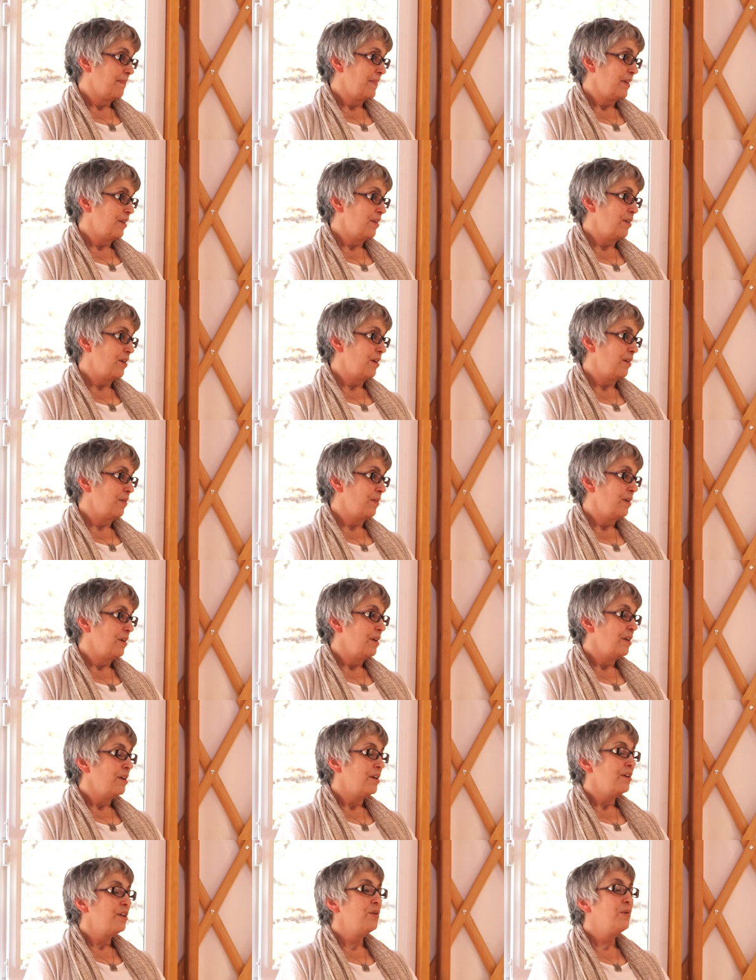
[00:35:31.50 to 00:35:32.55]
You know,
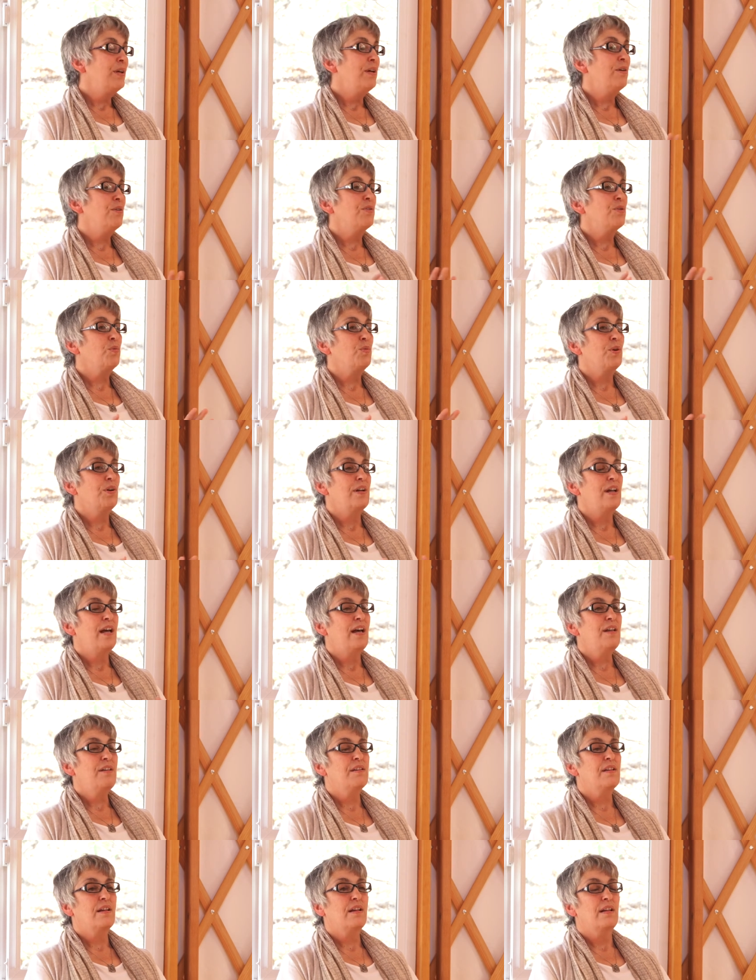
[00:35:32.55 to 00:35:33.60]
you hear the word
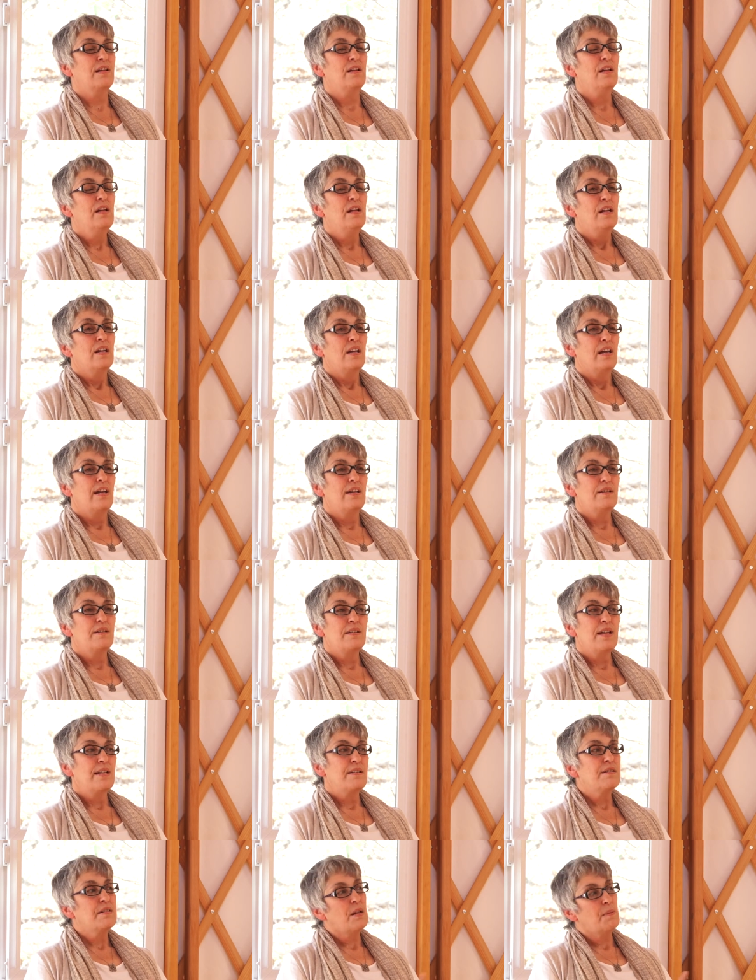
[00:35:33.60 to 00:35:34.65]
ethic, and, and,
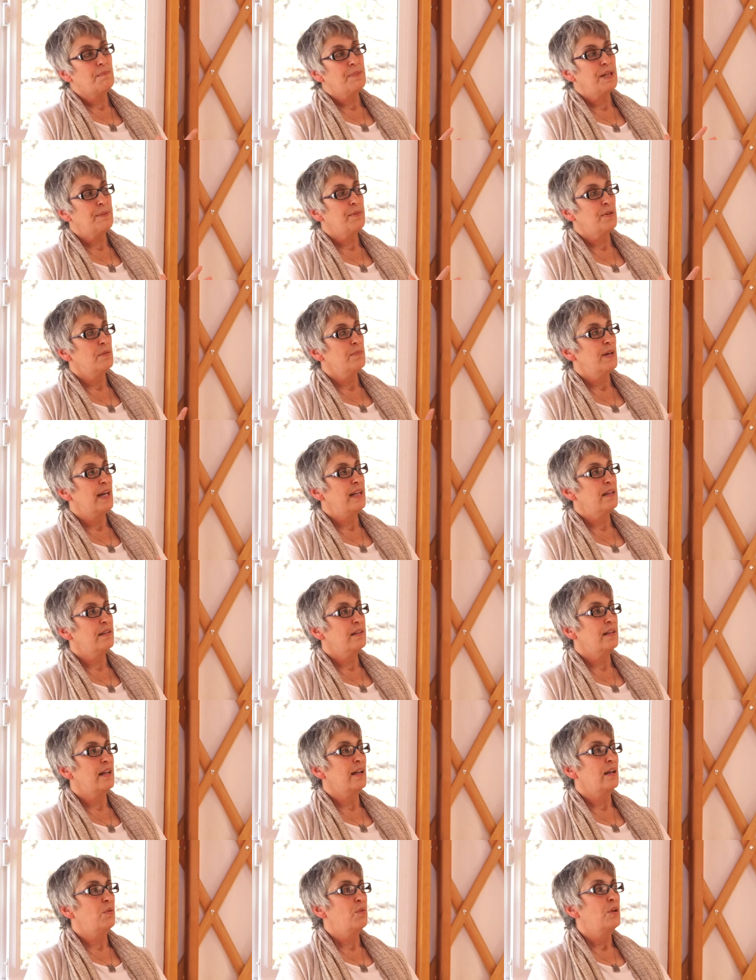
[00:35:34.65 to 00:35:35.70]
and some people might
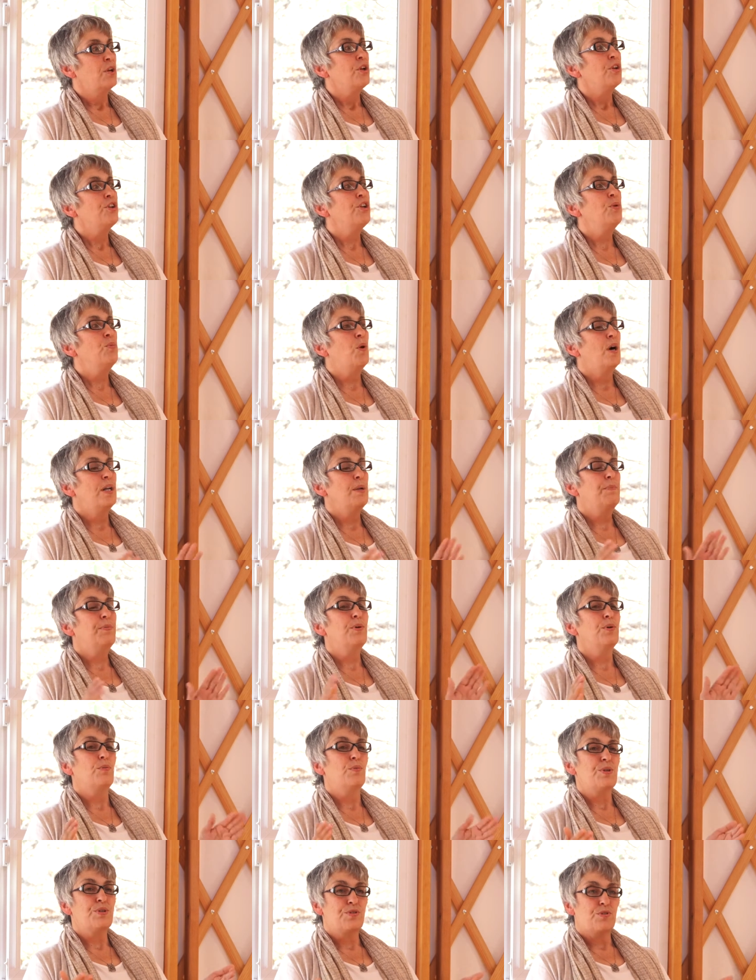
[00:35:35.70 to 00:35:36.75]
think, you want to
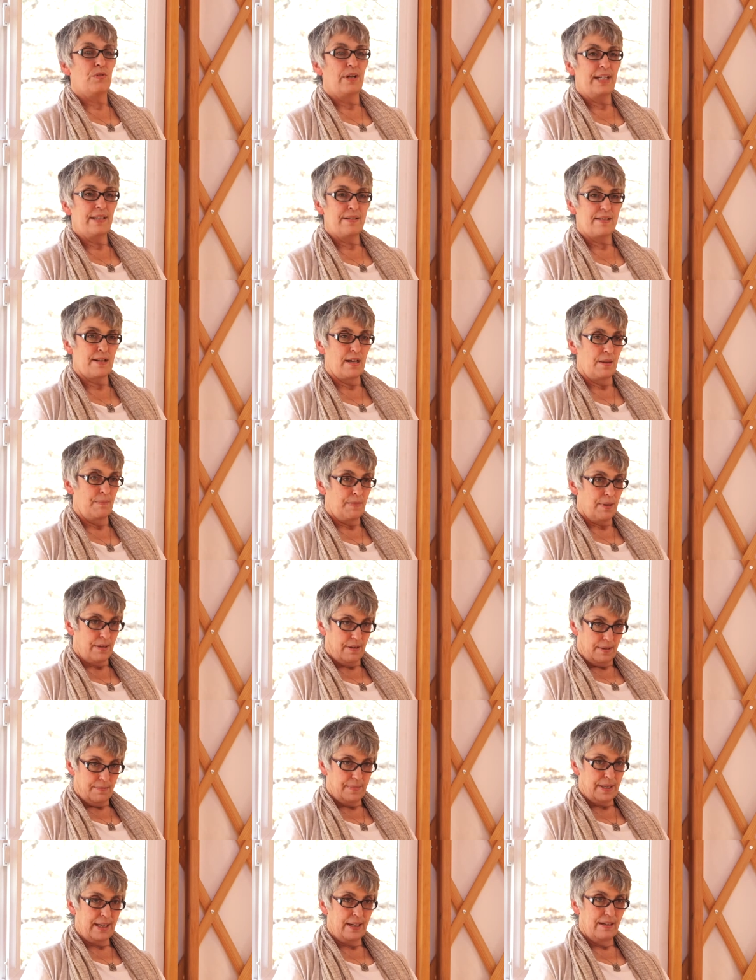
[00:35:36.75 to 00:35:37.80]
put restraints
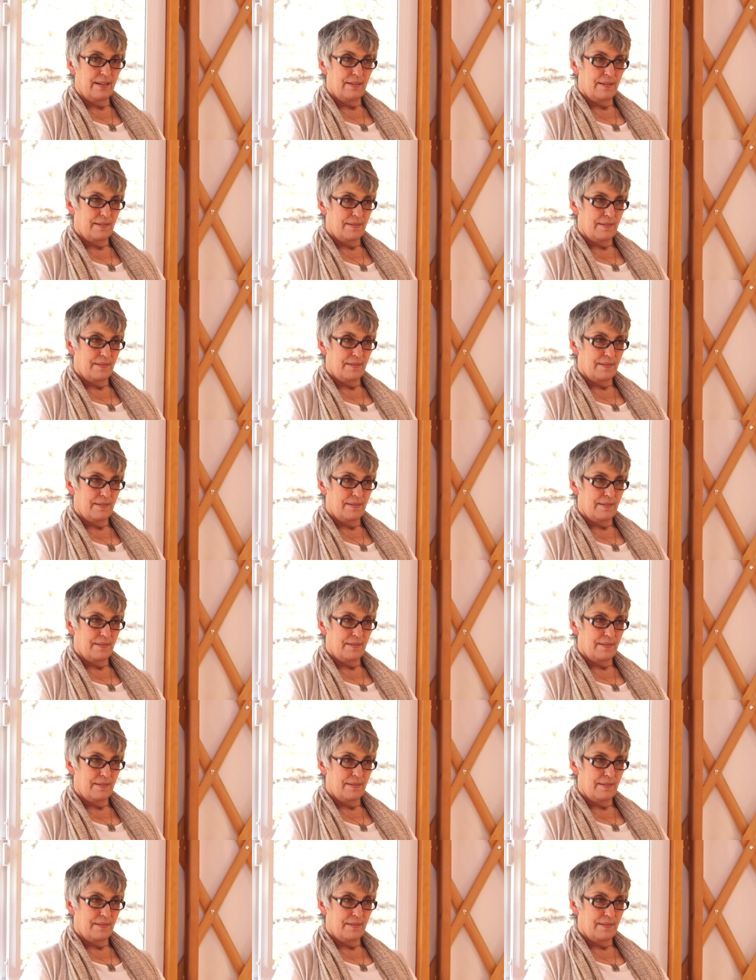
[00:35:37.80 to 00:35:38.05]
upon me.